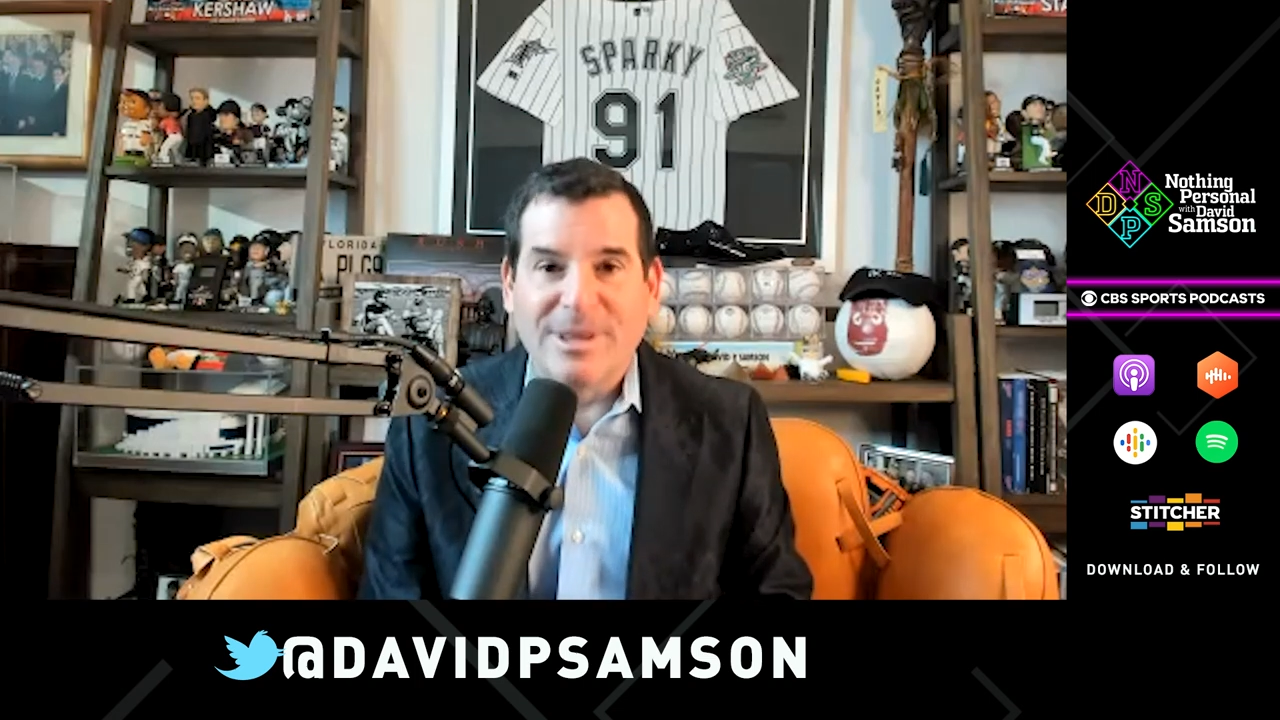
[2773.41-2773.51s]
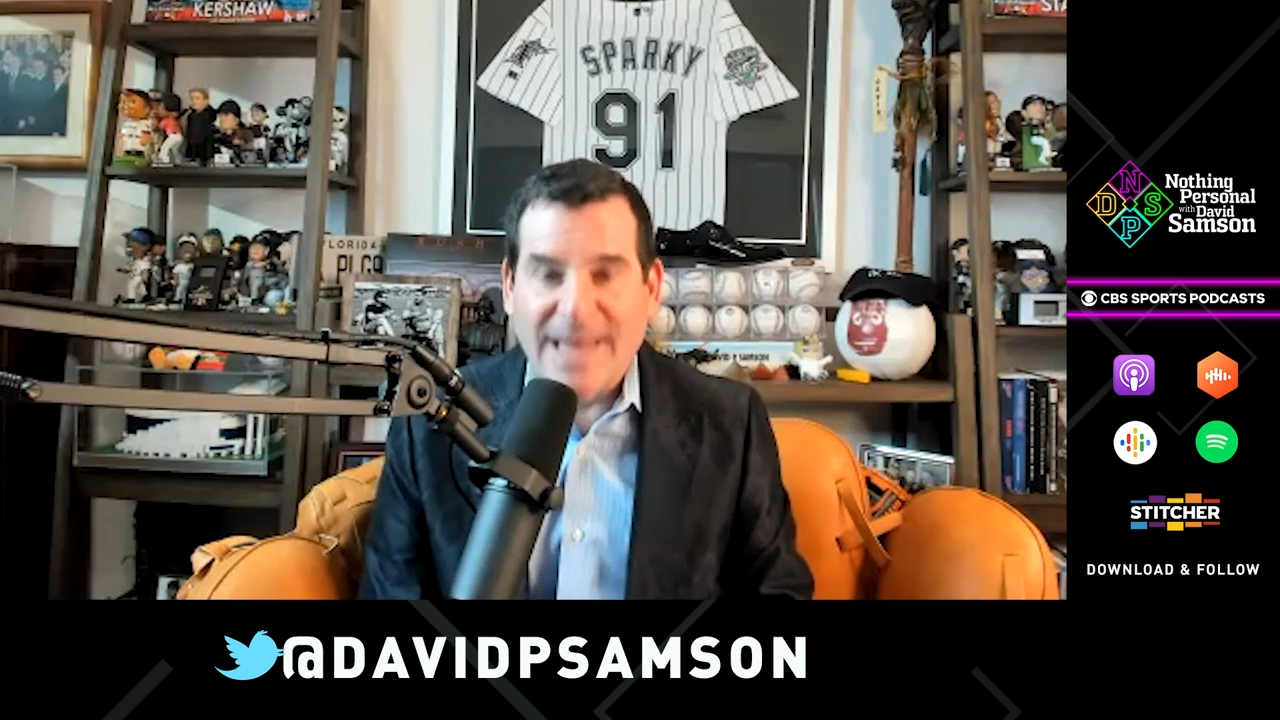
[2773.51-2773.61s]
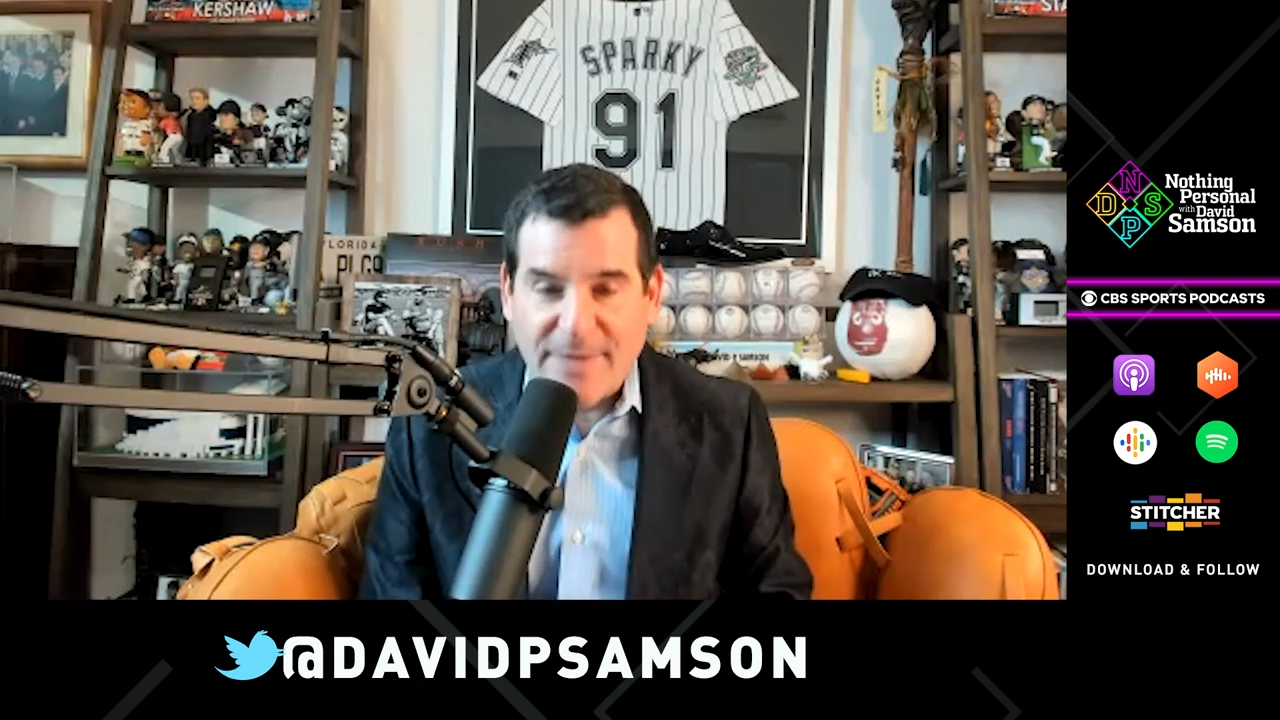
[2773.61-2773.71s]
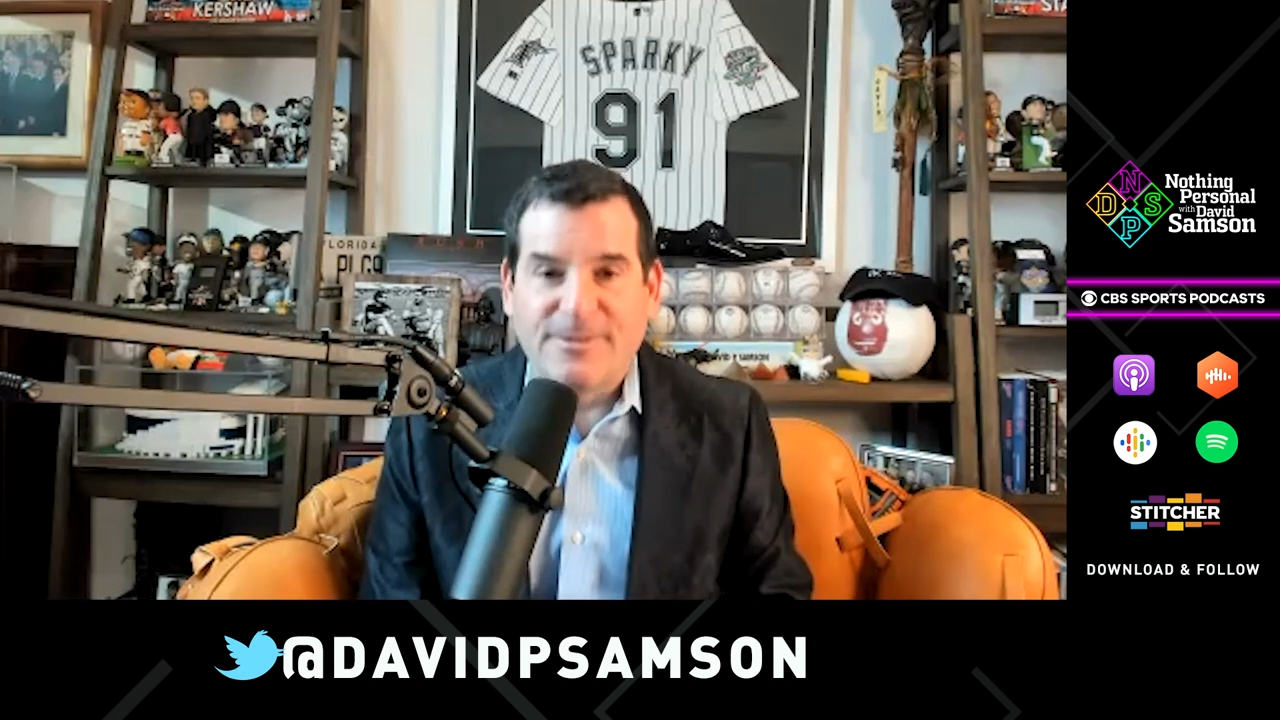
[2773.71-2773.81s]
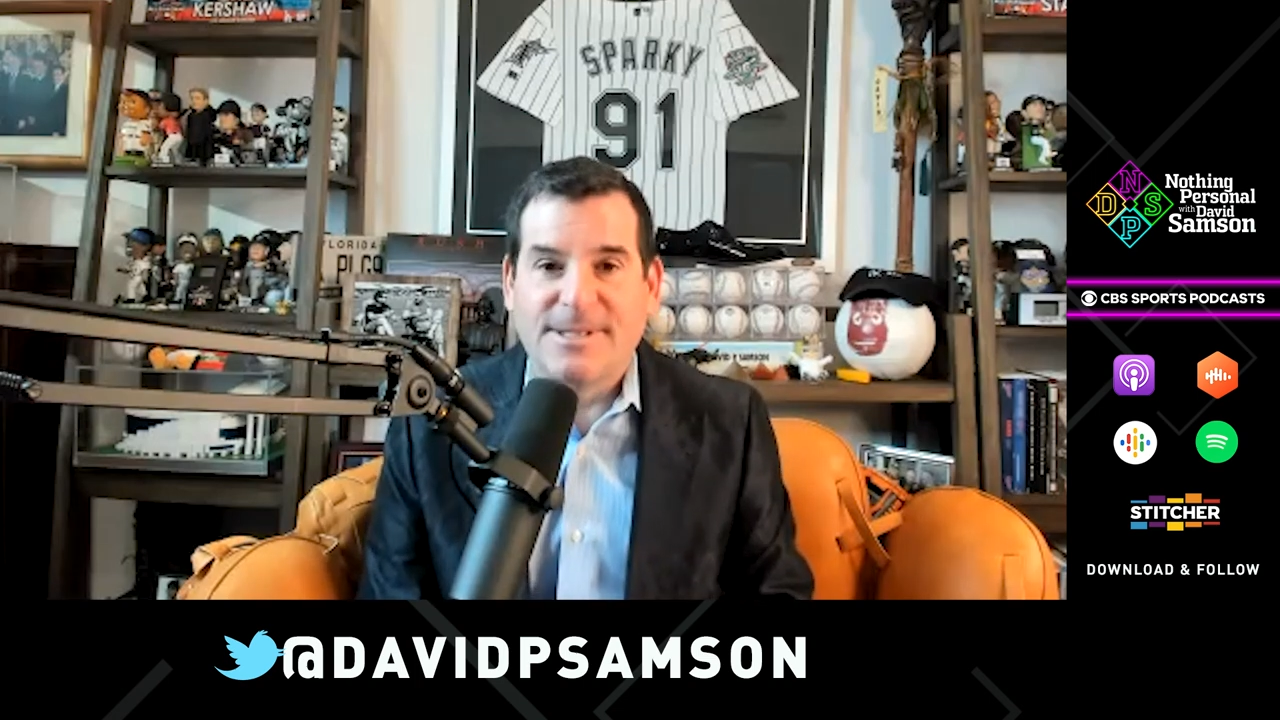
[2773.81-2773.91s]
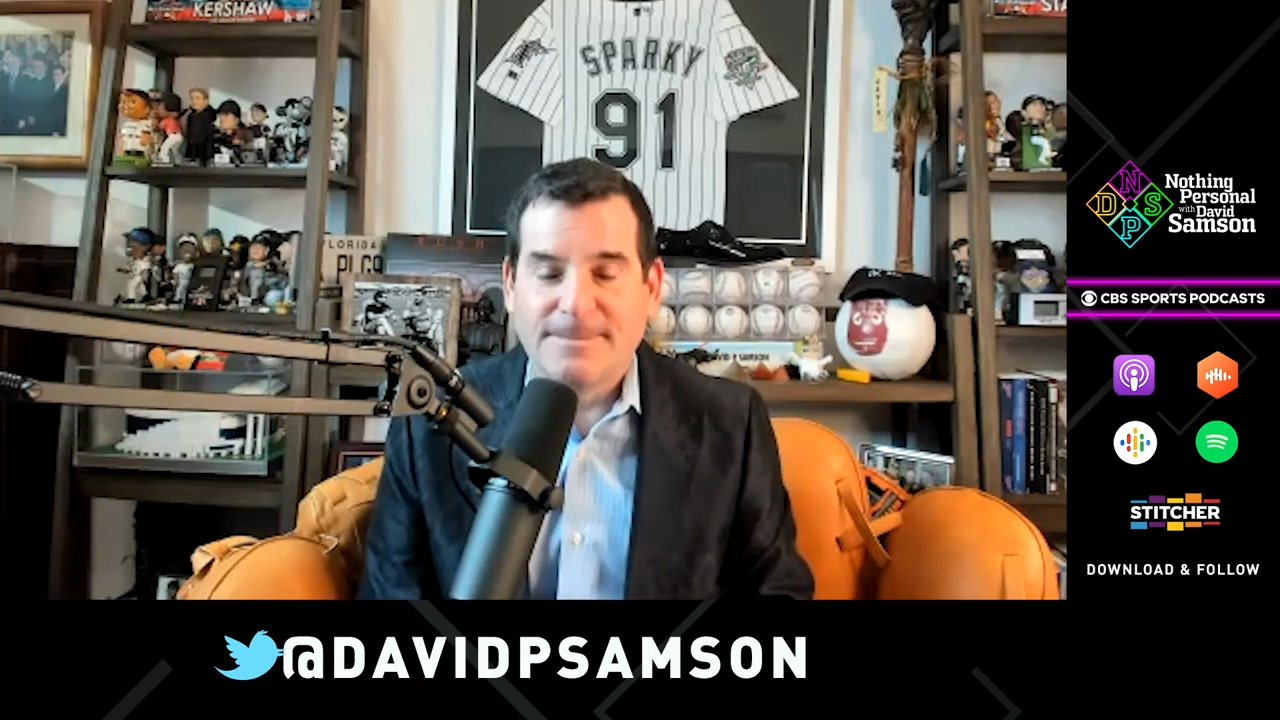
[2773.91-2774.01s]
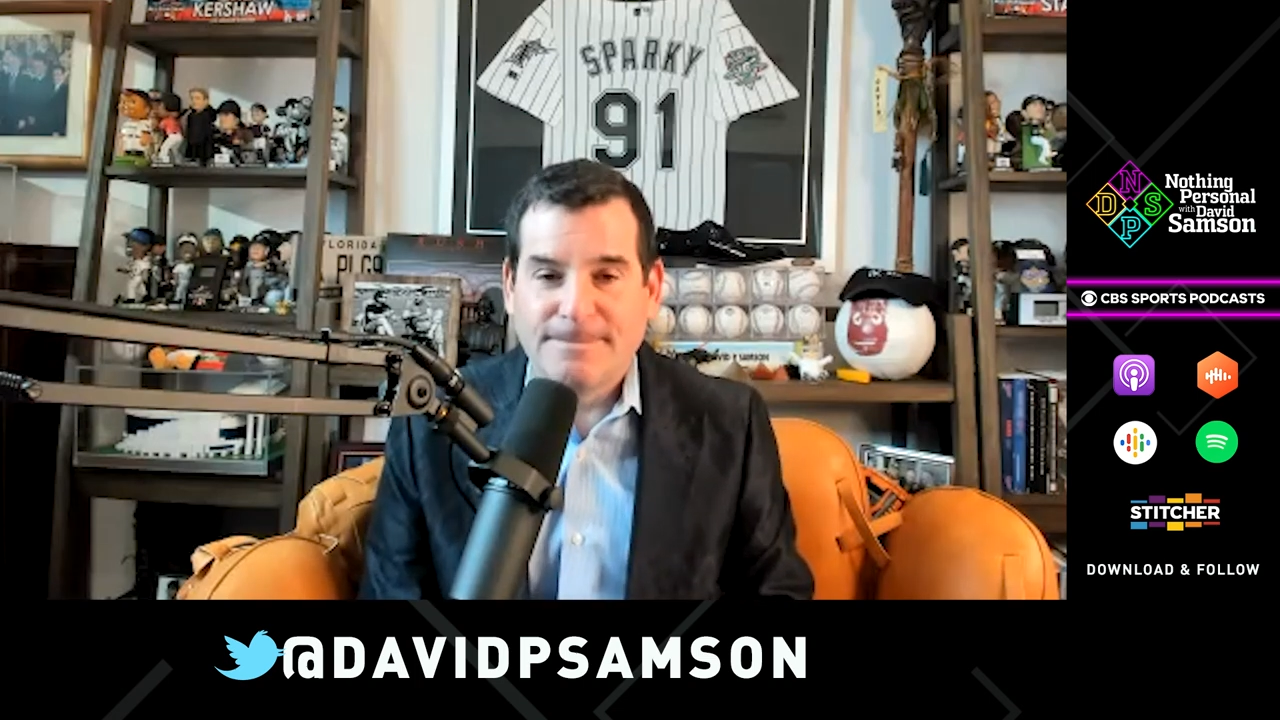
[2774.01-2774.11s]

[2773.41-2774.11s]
left.